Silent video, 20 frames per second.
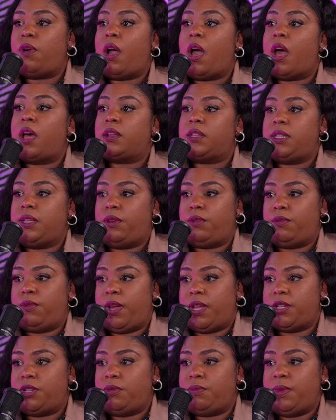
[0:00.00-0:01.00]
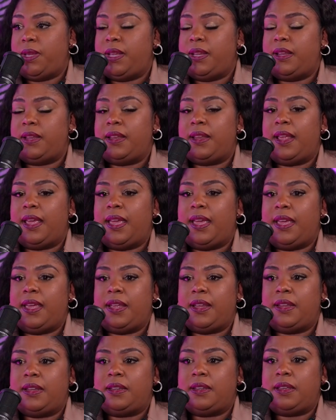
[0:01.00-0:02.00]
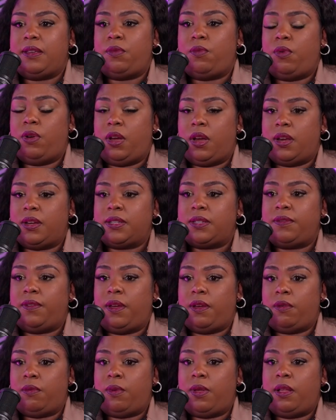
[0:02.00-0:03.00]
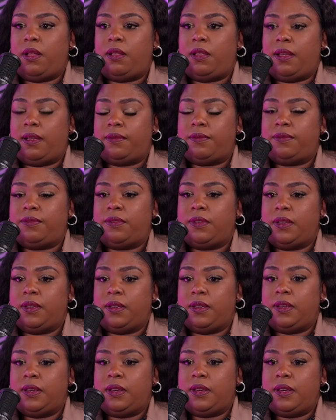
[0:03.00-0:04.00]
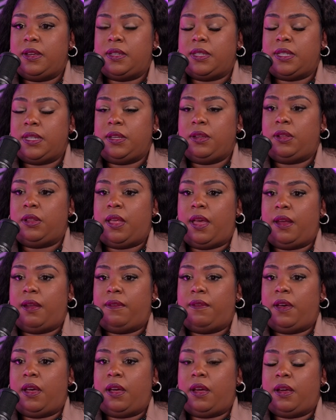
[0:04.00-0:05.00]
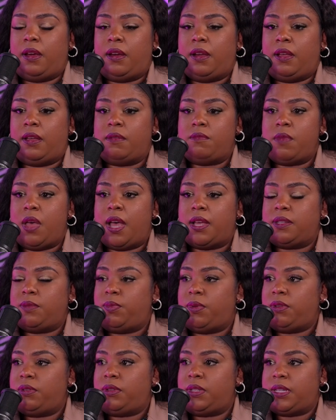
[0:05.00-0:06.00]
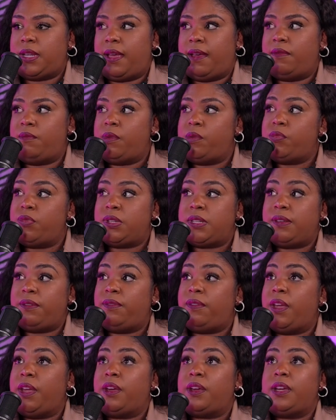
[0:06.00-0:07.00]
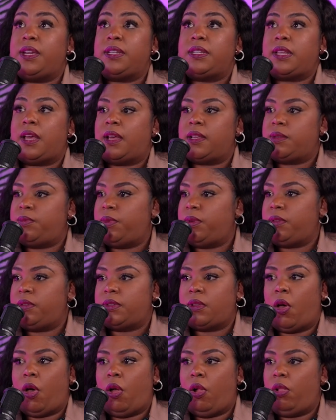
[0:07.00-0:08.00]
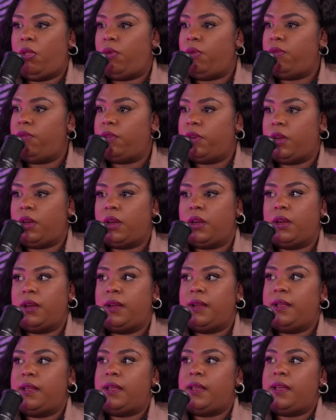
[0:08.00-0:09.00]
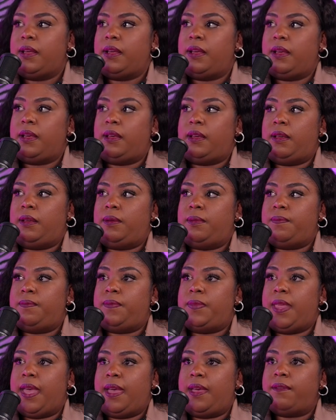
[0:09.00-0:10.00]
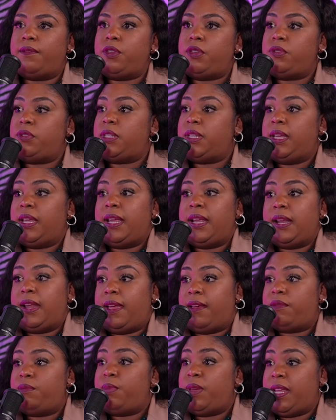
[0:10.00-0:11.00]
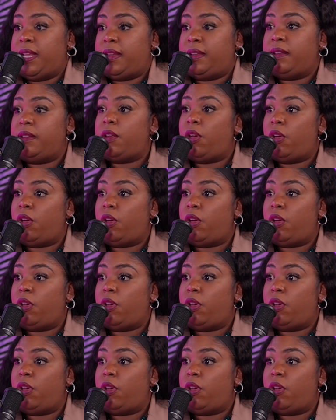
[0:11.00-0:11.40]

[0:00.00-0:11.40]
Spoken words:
cocktail regimen, and it works very well. I've seen a lot of our hospital staff members at various hospitals all over that have used it and have been